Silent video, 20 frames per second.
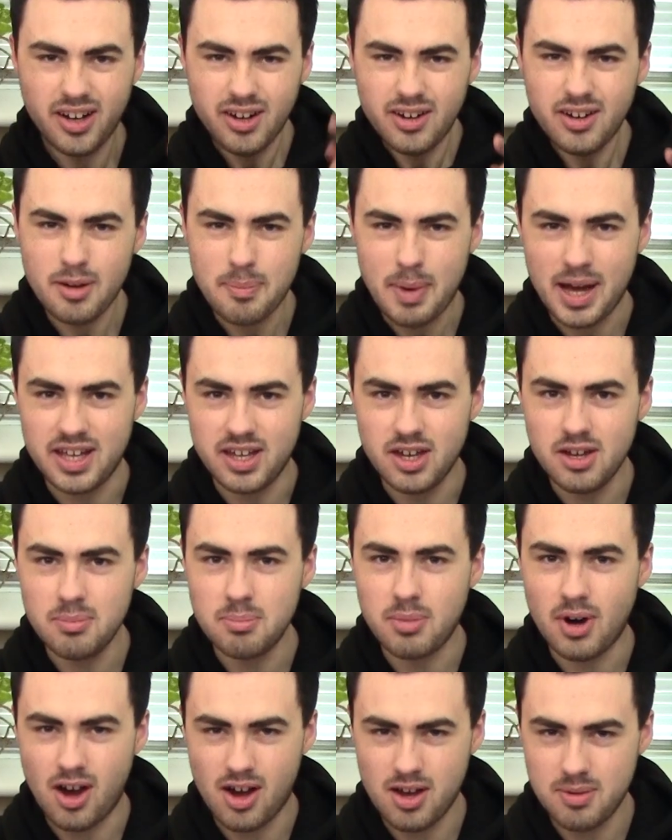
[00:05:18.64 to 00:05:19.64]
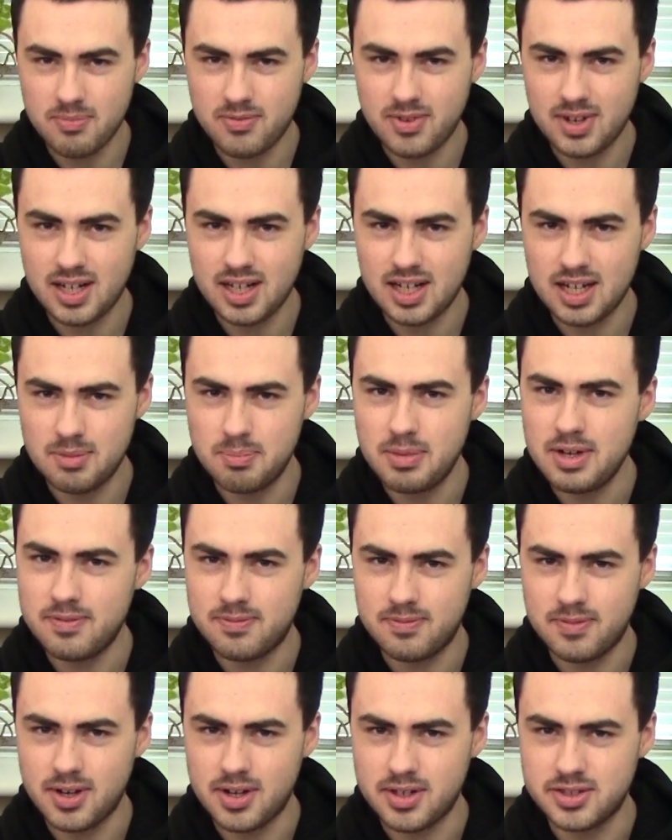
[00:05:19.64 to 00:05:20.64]
I don't know about you, but I'm feeling a
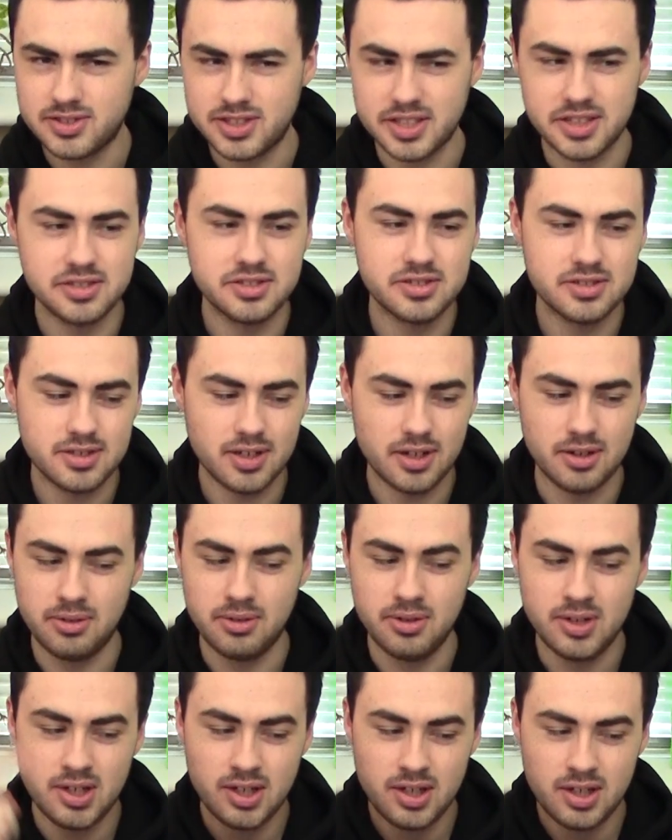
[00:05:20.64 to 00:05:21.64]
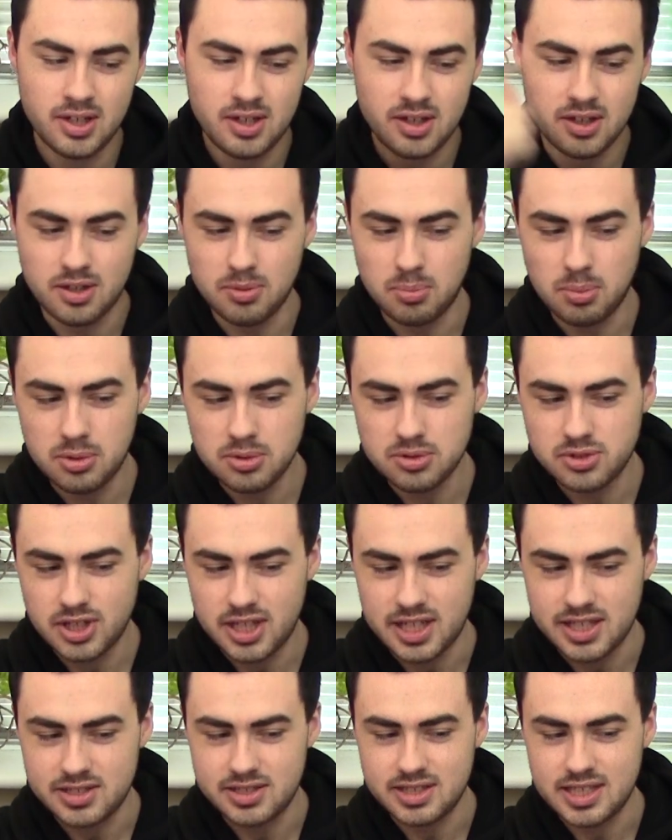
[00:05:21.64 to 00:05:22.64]
bit thirsty, so the water
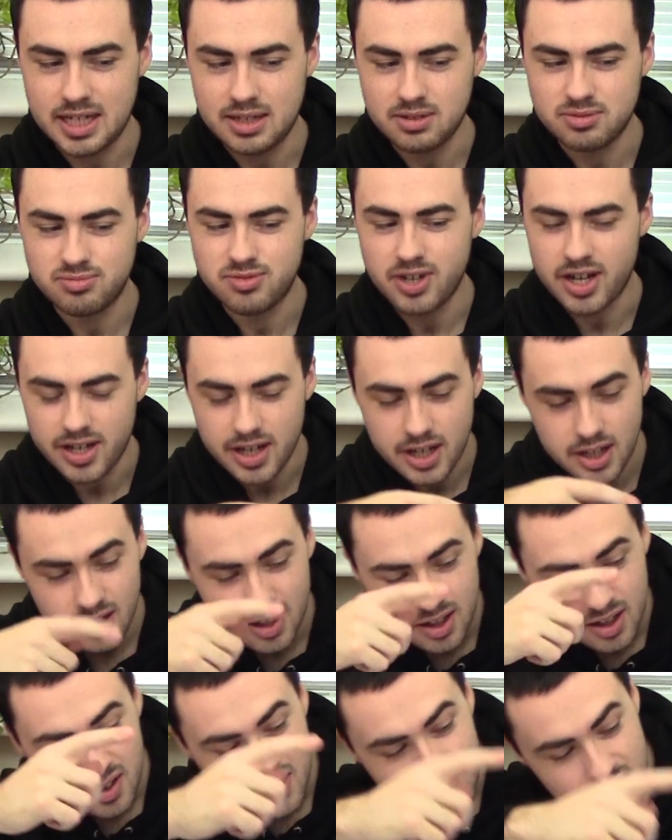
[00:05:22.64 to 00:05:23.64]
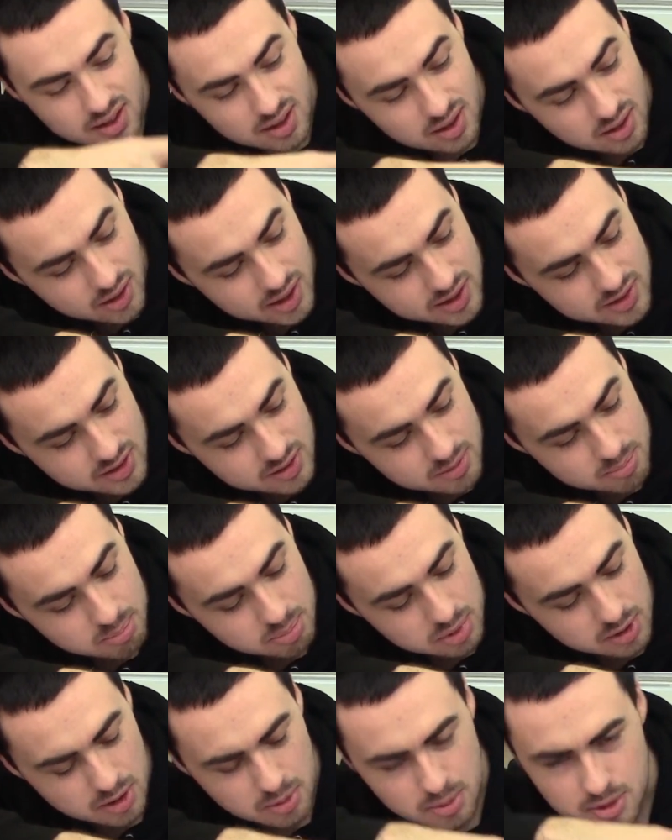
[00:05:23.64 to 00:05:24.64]
is now ready. The light is
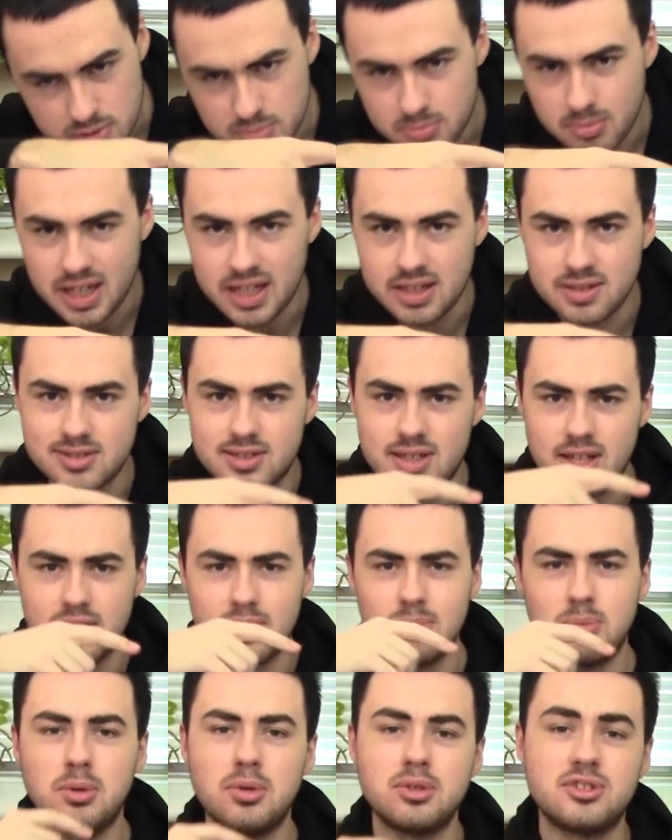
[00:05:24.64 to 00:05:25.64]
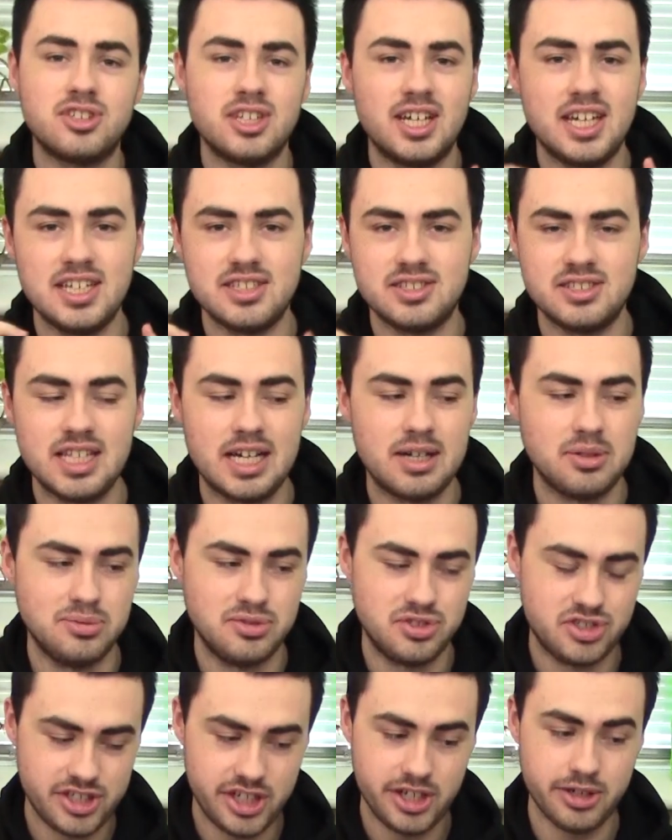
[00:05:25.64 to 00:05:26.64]
blue, which means that the water is now
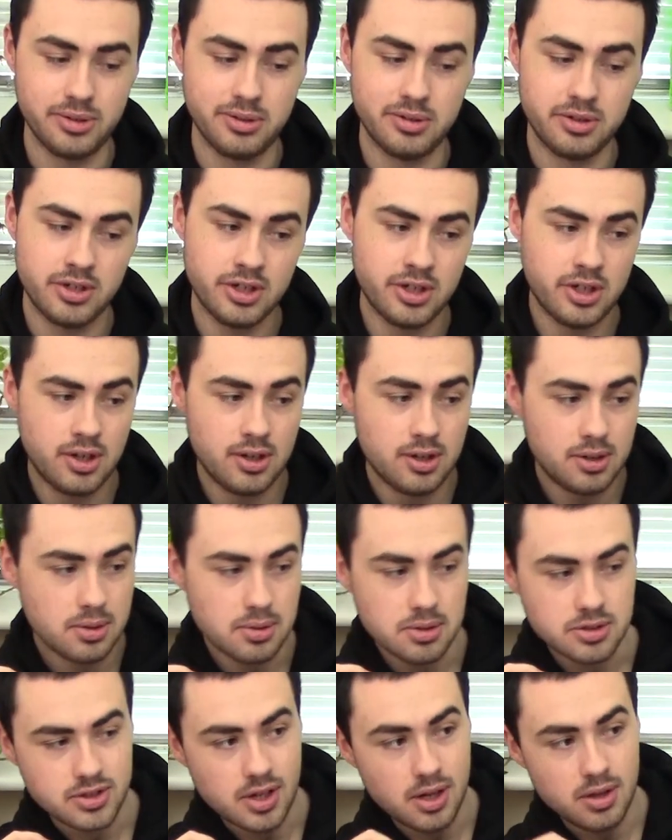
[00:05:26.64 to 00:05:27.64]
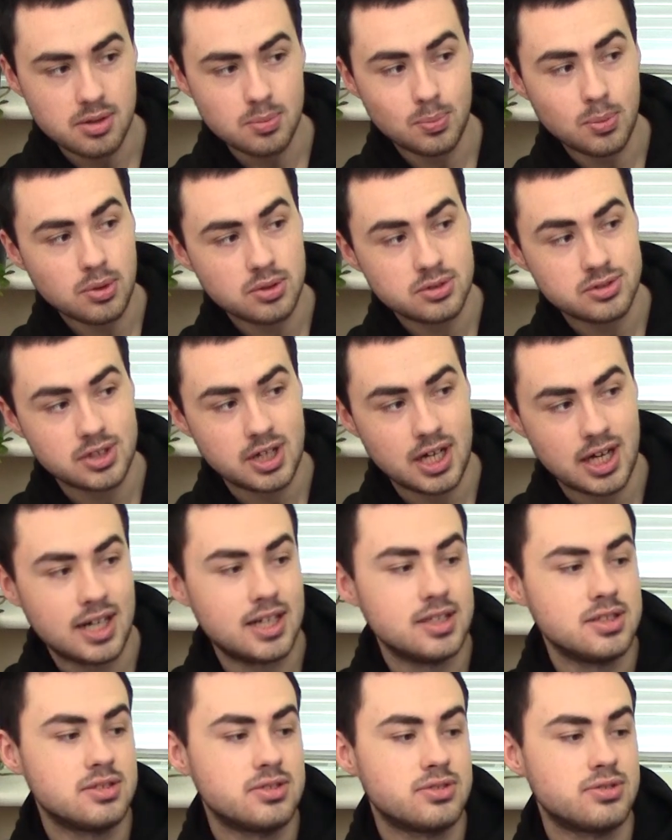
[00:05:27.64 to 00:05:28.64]
chilled. Also, the water
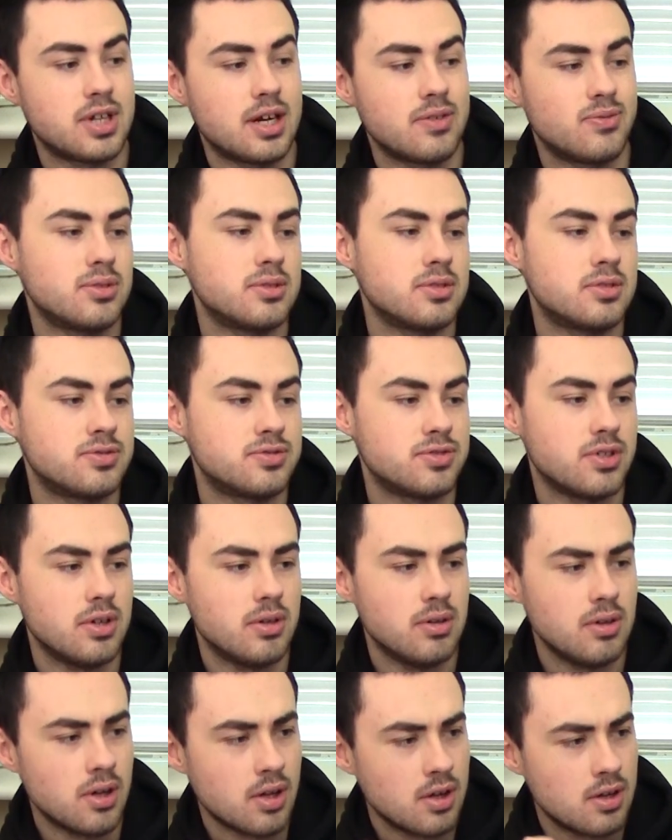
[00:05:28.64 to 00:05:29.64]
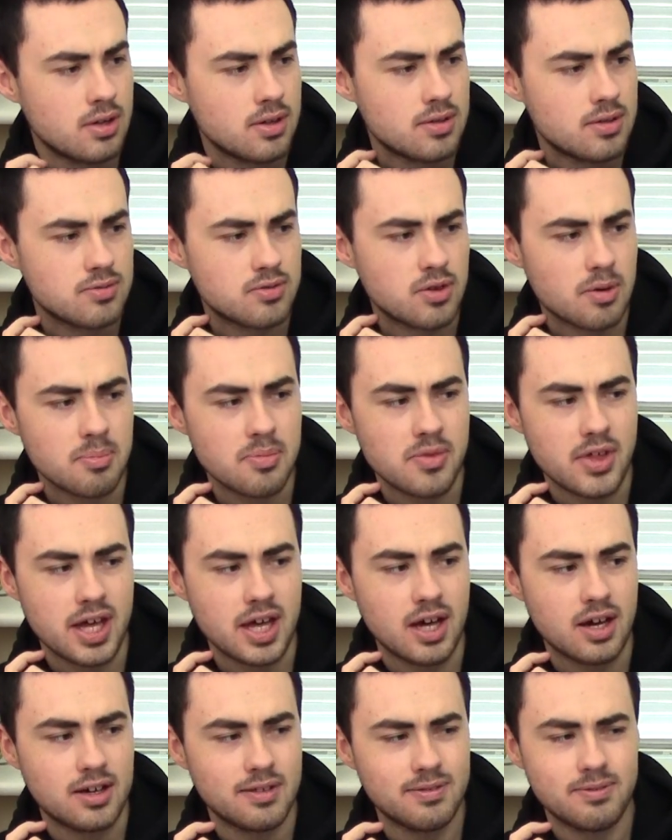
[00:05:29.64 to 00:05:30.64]
has travelled through from
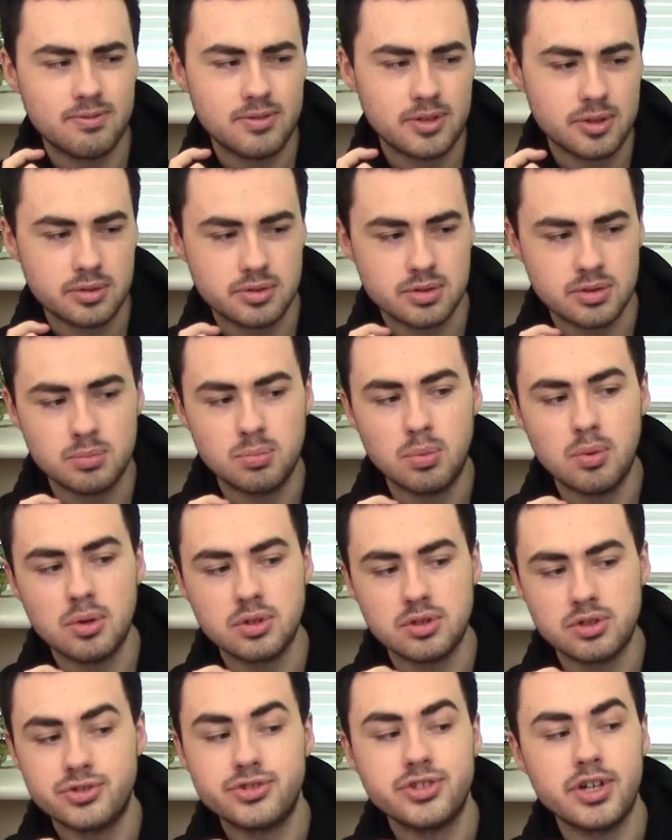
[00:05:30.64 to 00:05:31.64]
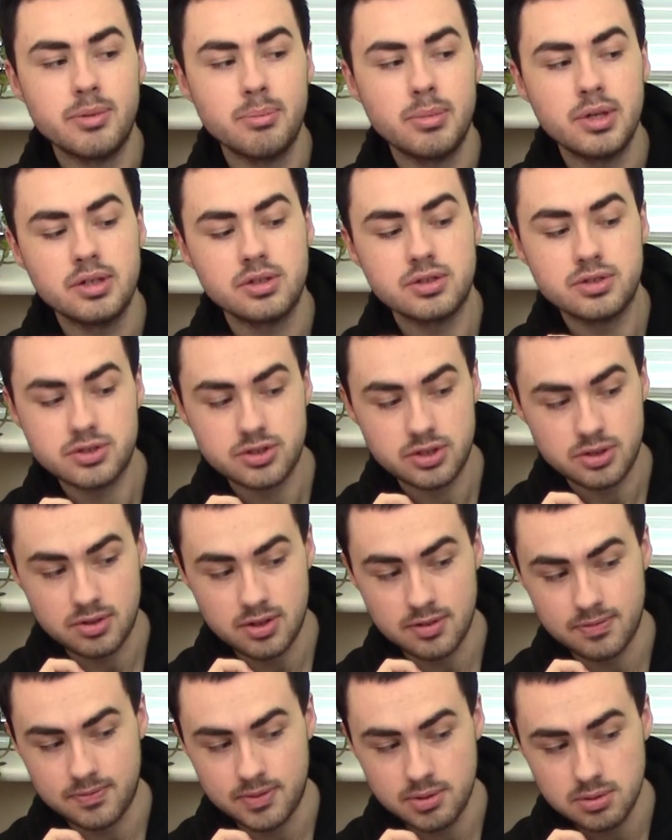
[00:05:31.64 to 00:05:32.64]
the unfiltered water chamber to
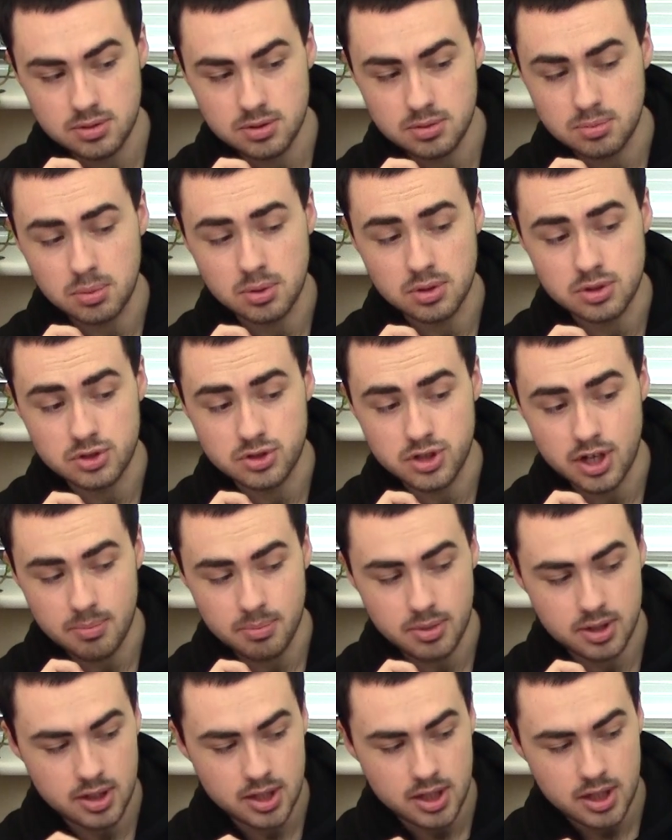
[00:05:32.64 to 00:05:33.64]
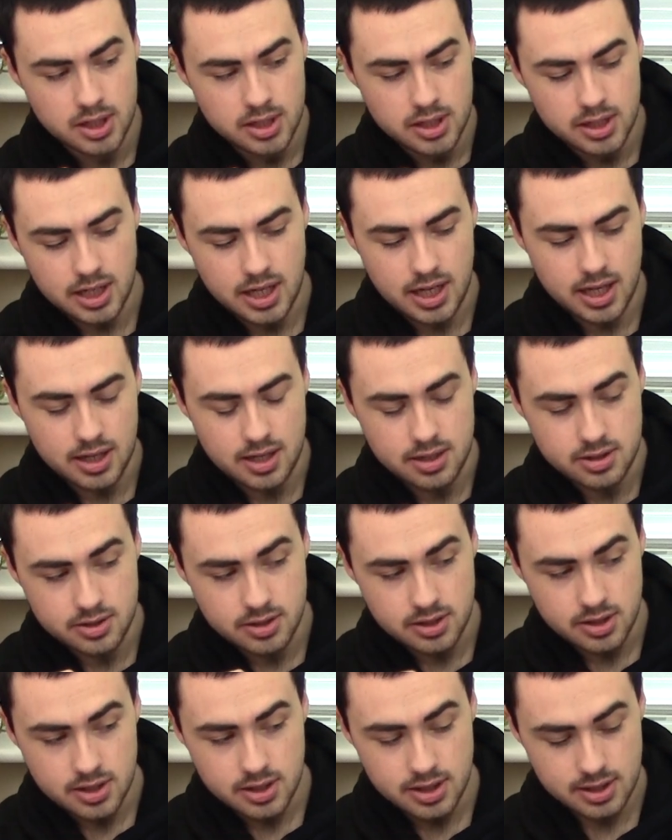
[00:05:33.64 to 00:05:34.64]
the filtered water chamber,
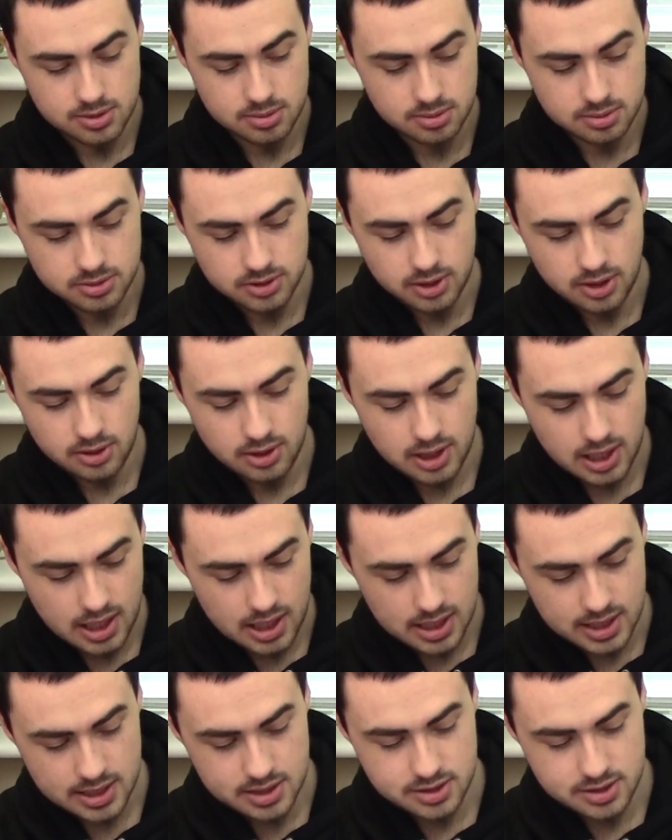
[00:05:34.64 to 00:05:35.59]
and there's also an